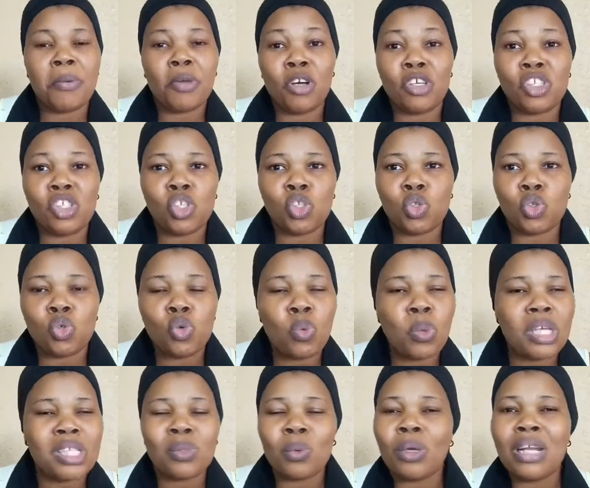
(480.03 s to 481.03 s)
because it's 2
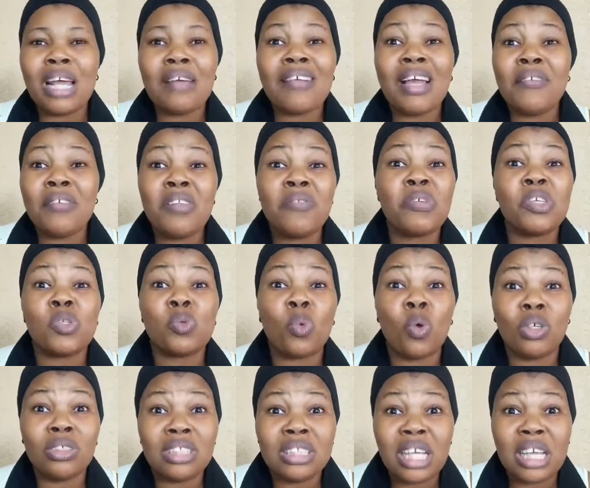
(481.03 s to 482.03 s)
weeks, whatever, even if it's
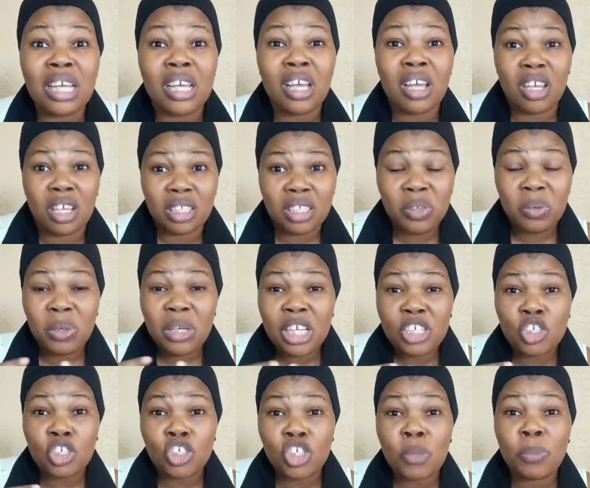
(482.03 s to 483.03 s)
1 day, the
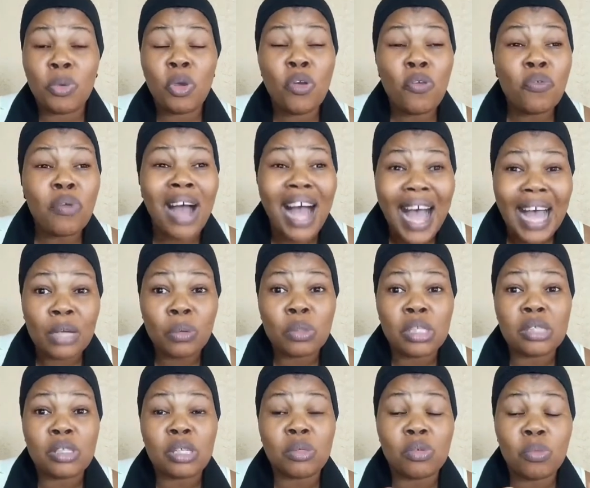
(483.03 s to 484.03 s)
relationship you've had
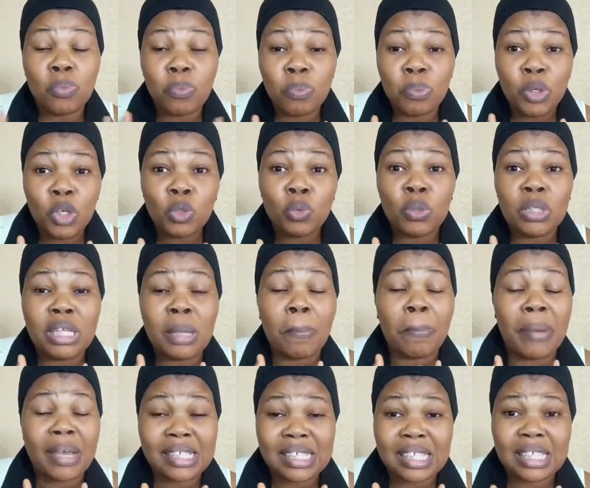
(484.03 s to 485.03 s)
with the
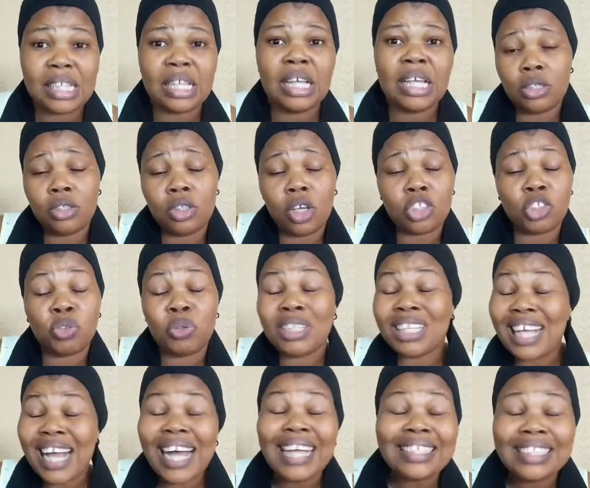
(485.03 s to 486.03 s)
person, not
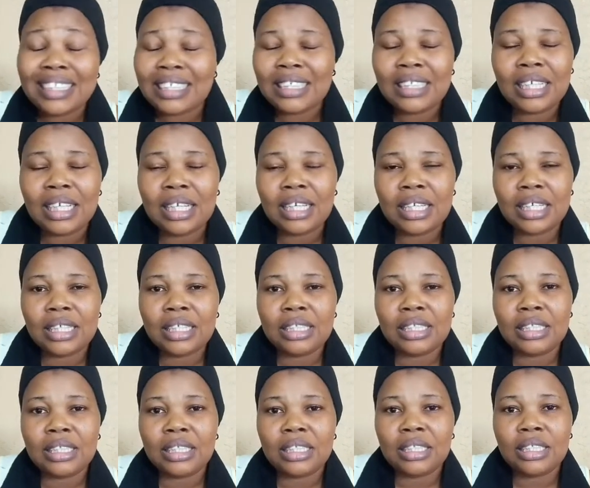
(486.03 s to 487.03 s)
regarding
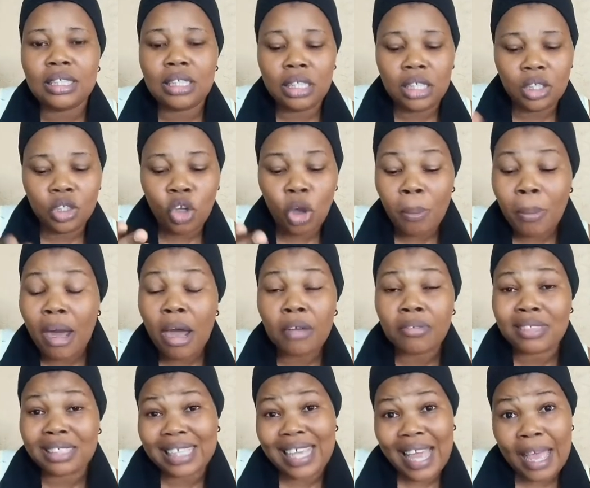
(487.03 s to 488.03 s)
the number
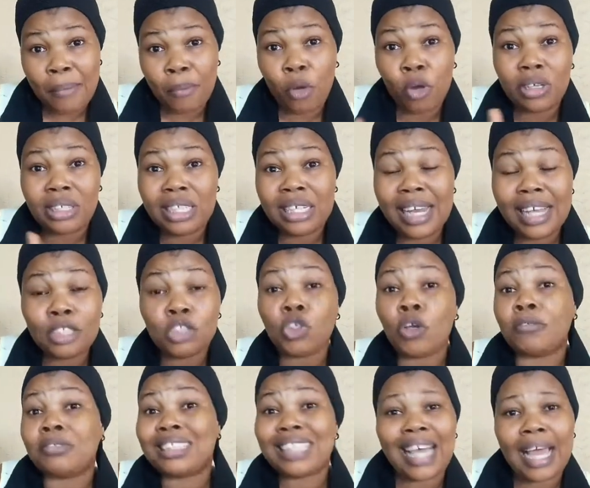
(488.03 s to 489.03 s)
of time or the length
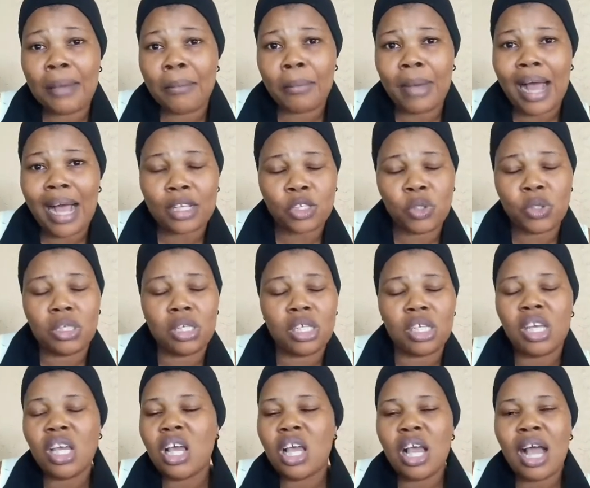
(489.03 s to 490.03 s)
of time,
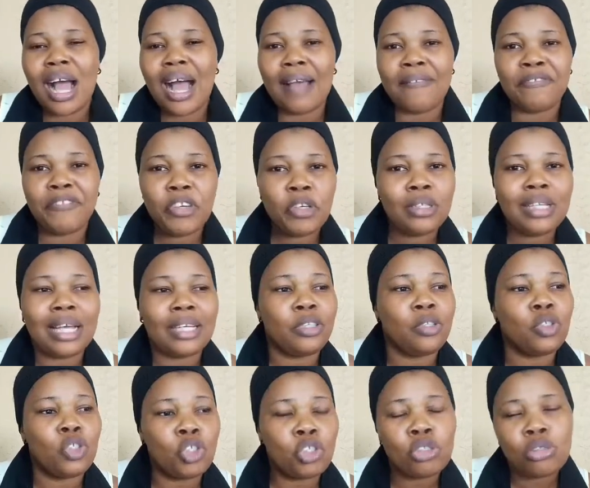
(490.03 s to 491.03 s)
actually I feel that
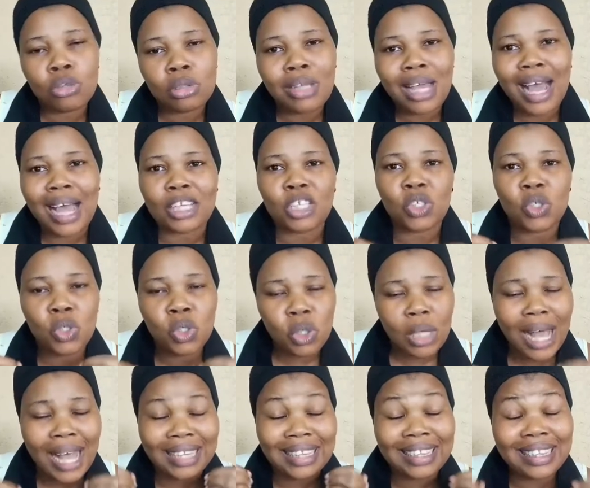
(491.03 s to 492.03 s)
you should
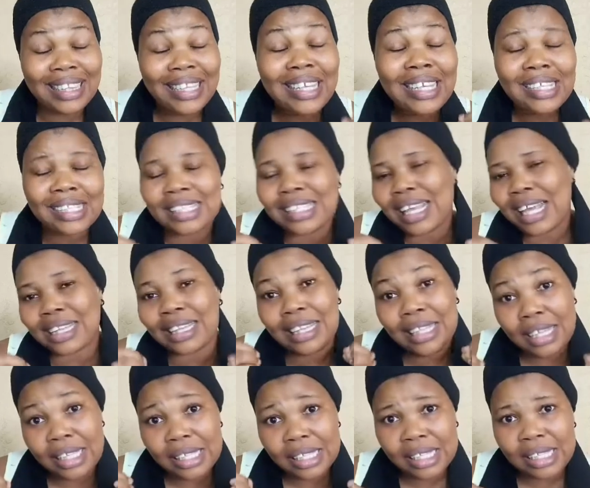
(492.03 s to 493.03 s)
at
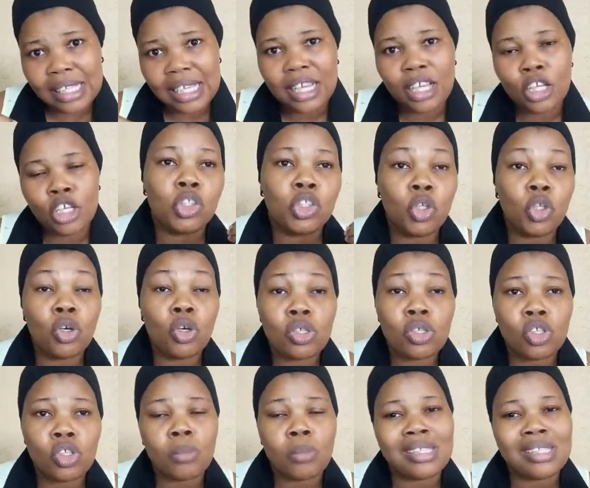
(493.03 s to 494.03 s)
least show
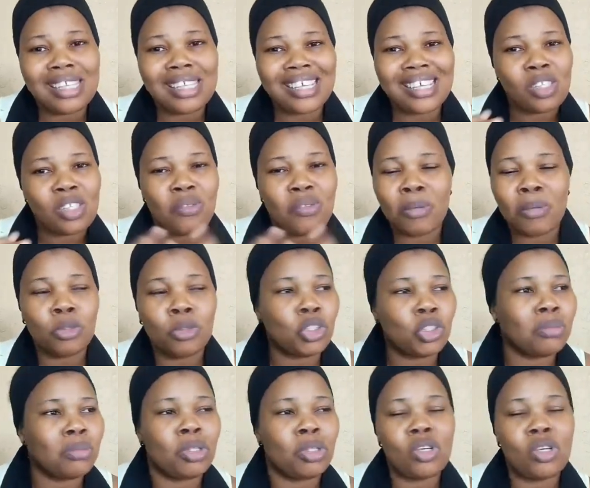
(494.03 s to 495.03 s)
some sense of
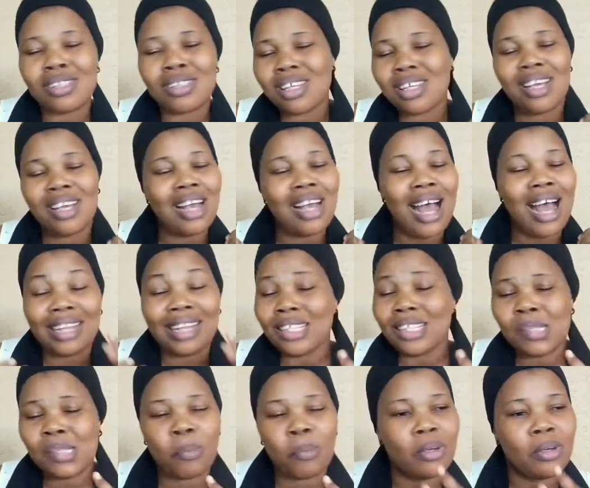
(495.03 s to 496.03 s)
emotion. Because at
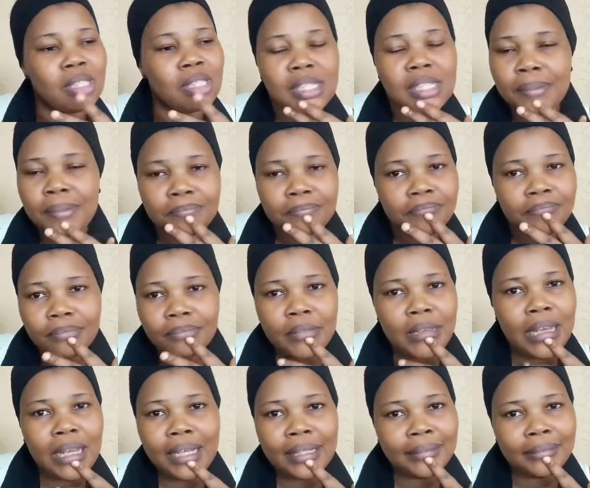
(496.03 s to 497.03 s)
this point,
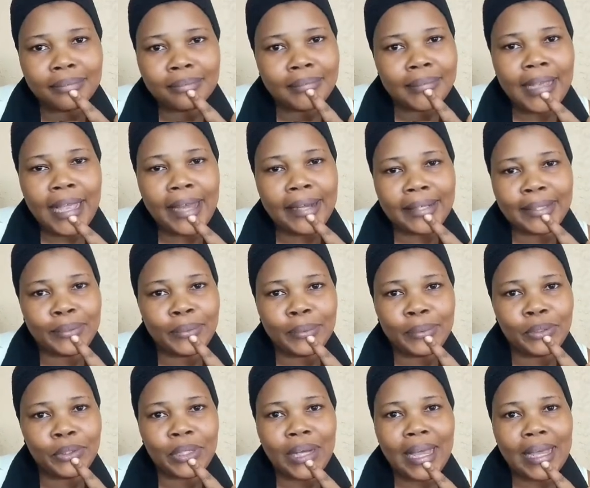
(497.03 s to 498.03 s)
Eric,
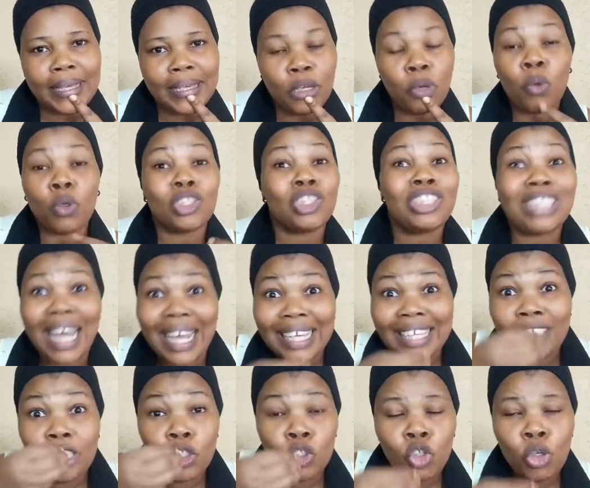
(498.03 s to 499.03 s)
no try, he was
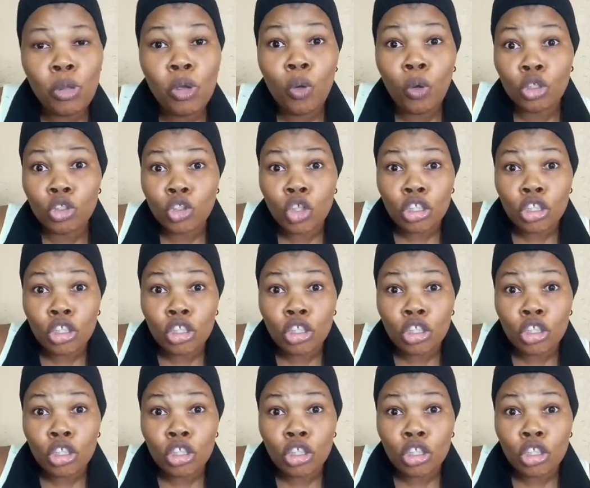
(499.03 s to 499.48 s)
dragging him though. He was